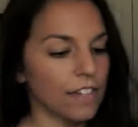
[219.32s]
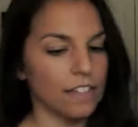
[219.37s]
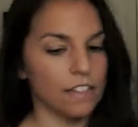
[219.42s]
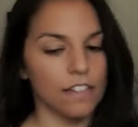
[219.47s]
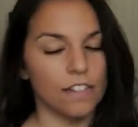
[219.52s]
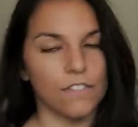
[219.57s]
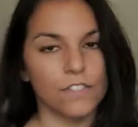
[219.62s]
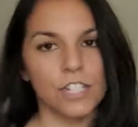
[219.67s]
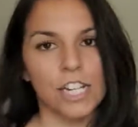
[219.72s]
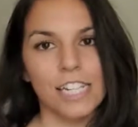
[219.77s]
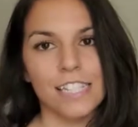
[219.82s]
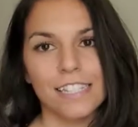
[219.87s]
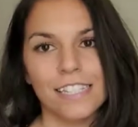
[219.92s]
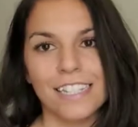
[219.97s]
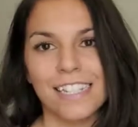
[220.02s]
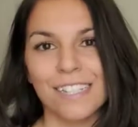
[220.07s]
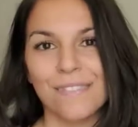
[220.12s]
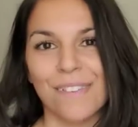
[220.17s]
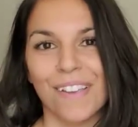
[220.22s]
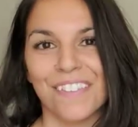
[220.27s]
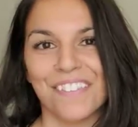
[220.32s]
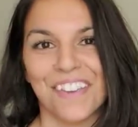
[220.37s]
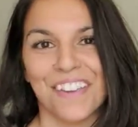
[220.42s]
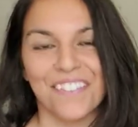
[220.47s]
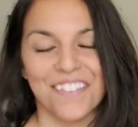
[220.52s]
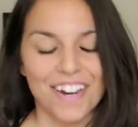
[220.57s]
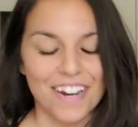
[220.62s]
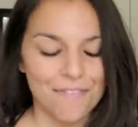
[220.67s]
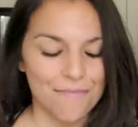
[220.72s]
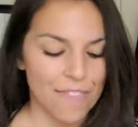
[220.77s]
I love Jesse, he's my
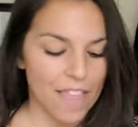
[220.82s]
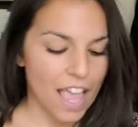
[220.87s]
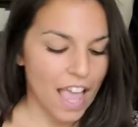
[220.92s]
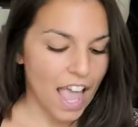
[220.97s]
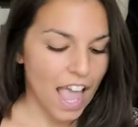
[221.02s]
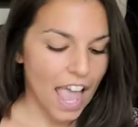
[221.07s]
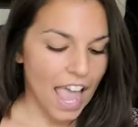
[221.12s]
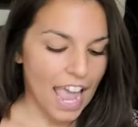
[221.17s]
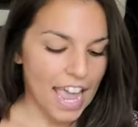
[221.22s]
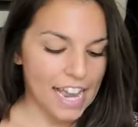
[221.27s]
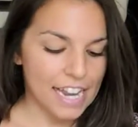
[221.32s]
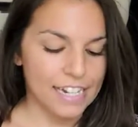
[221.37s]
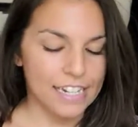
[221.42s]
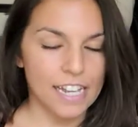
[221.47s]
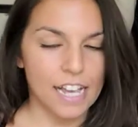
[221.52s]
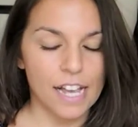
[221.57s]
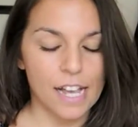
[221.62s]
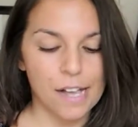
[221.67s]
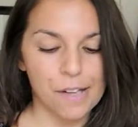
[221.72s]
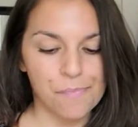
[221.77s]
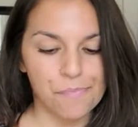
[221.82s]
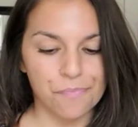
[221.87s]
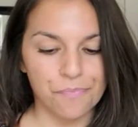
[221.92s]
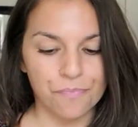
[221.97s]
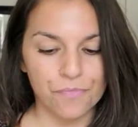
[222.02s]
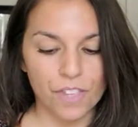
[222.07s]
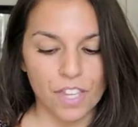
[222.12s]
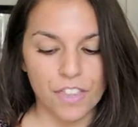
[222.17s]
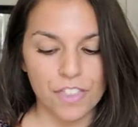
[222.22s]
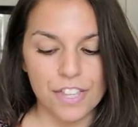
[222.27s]
favorite.
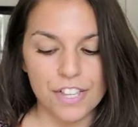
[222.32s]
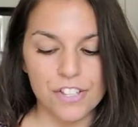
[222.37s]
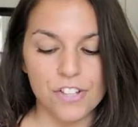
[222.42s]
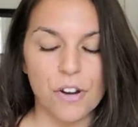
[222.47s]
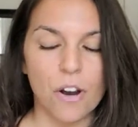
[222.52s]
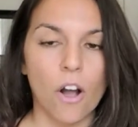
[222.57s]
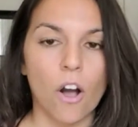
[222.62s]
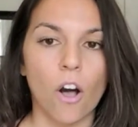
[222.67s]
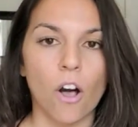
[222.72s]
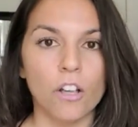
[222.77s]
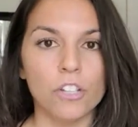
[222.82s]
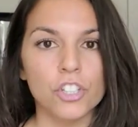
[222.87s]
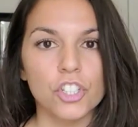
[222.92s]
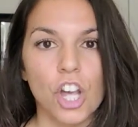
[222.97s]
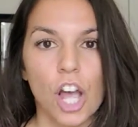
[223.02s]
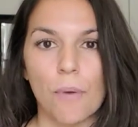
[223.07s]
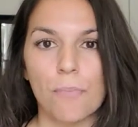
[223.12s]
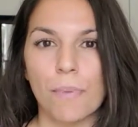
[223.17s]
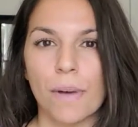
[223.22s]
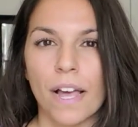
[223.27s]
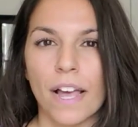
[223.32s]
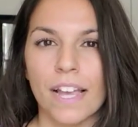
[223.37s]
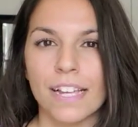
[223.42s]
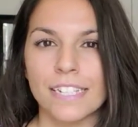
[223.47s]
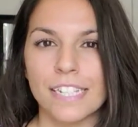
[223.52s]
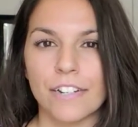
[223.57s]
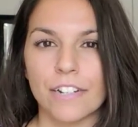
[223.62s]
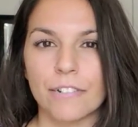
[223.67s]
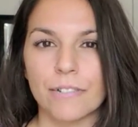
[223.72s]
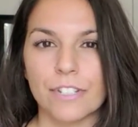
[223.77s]
And these are all shot by
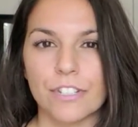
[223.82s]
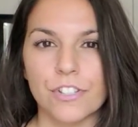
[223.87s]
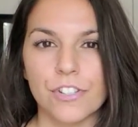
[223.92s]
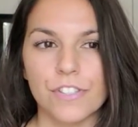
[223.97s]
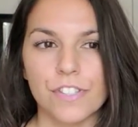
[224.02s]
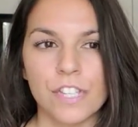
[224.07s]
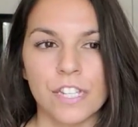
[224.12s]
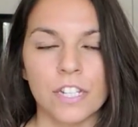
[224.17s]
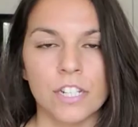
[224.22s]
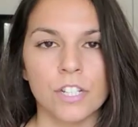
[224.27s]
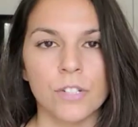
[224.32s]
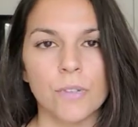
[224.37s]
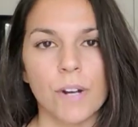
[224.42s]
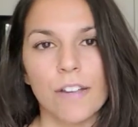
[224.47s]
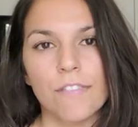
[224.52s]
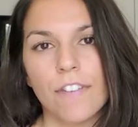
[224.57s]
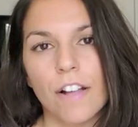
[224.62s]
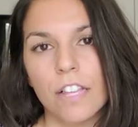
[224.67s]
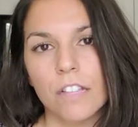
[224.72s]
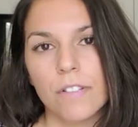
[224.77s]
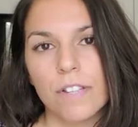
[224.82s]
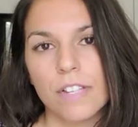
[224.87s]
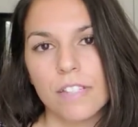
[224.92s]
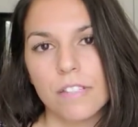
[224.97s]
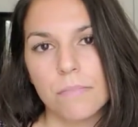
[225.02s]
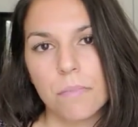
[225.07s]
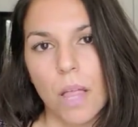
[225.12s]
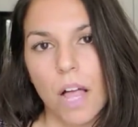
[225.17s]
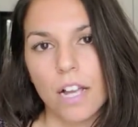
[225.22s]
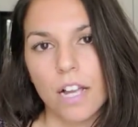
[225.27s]
Terry Richardson, who I follow
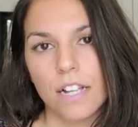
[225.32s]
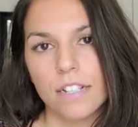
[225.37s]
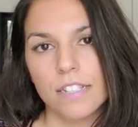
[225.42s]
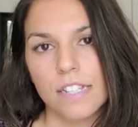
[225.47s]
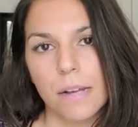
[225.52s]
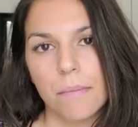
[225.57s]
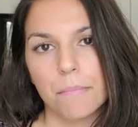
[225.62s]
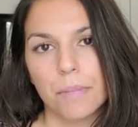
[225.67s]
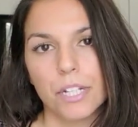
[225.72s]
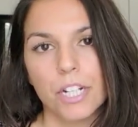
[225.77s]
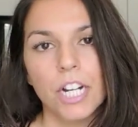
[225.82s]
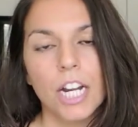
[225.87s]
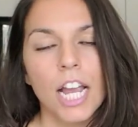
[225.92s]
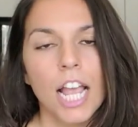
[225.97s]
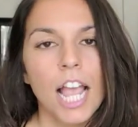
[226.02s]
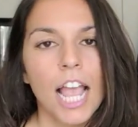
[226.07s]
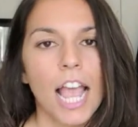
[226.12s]
his blog on Tumblr,